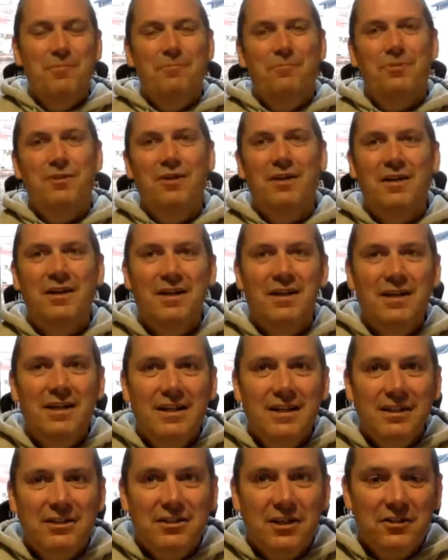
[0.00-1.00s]
But
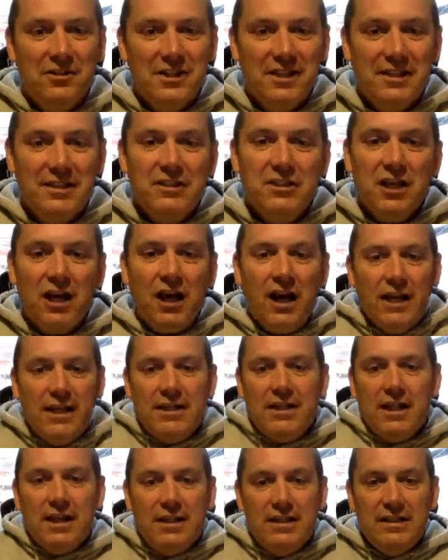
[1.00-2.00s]
joking
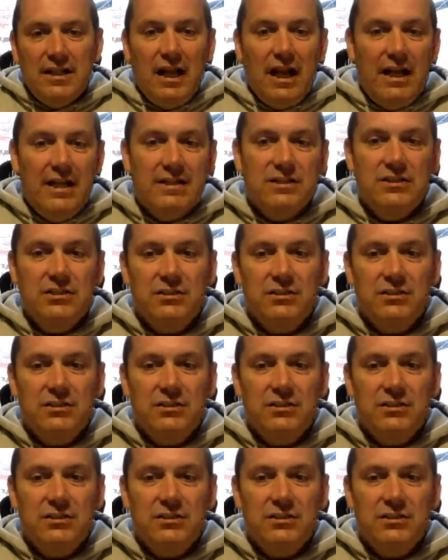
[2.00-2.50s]
aside, it's